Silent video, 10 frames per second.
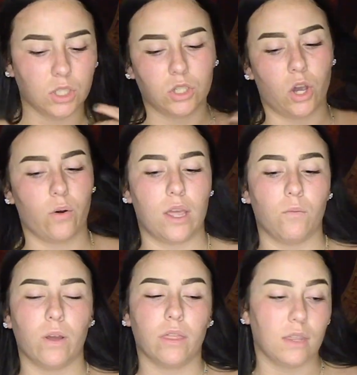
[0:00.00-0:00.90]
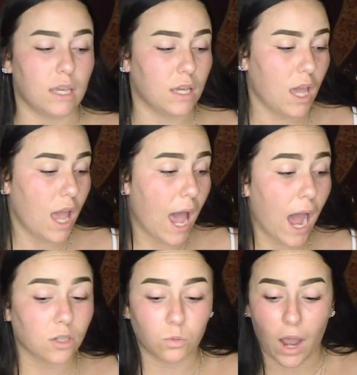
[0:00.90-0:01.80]
to go in with the
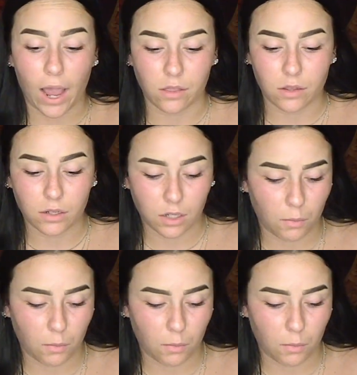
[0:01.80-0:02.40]
actual eye look.